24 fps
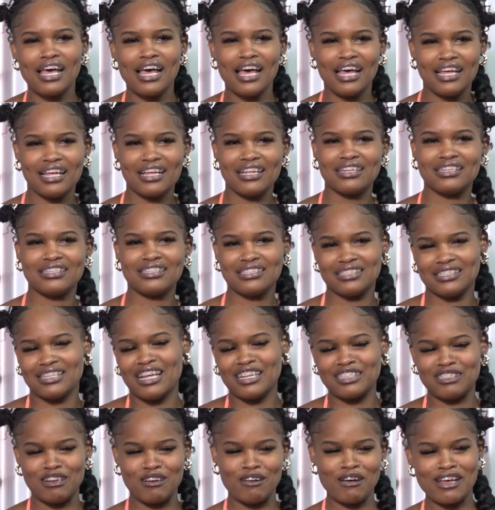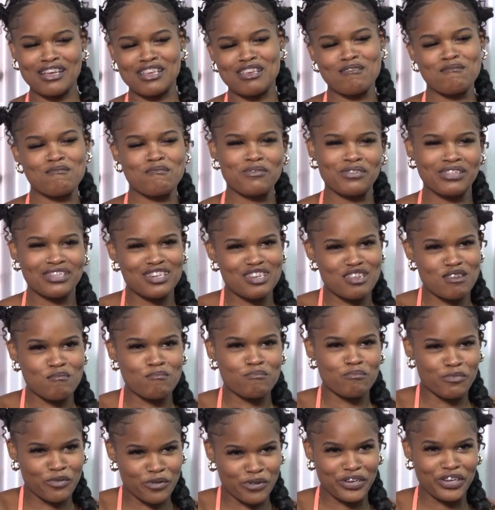And that's how I came up with the
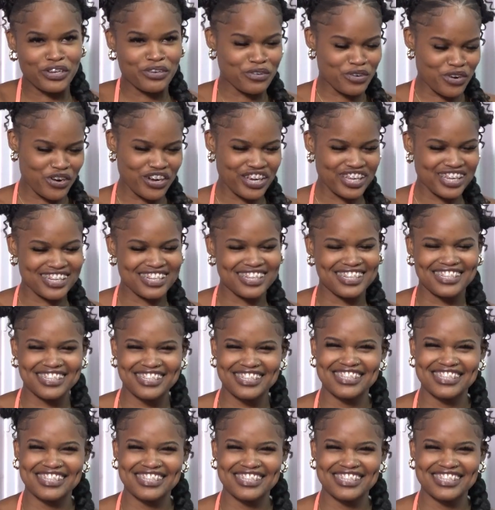name Bre Royal.